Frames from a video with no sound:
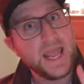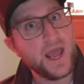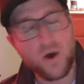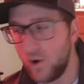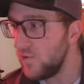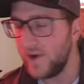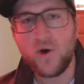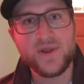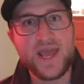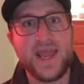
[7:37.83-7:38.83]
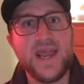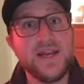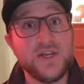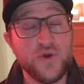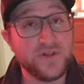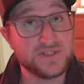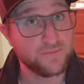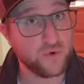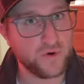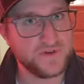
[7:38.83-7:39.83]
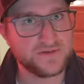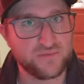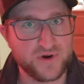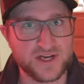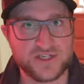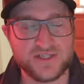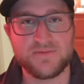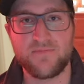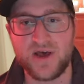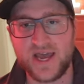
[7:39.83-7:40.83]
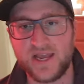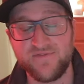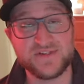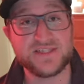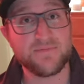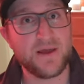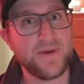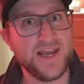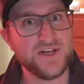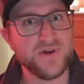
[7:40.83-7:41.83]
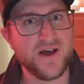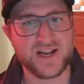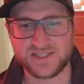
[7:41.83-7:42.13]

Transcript: Yeah, oh yeah, and you can support these impressions by visiting my Patreon.